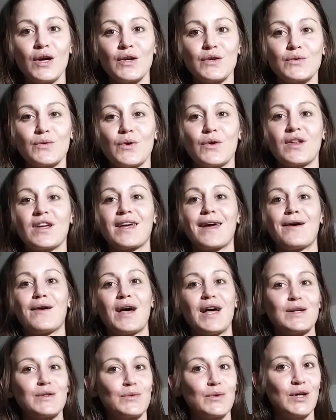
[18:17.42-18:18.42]
is rolling
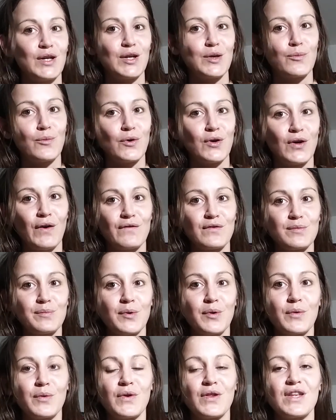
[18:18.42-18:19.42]
out as we're getting more
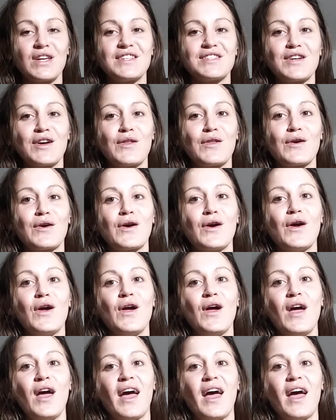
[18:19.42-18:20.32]
comfortable with each other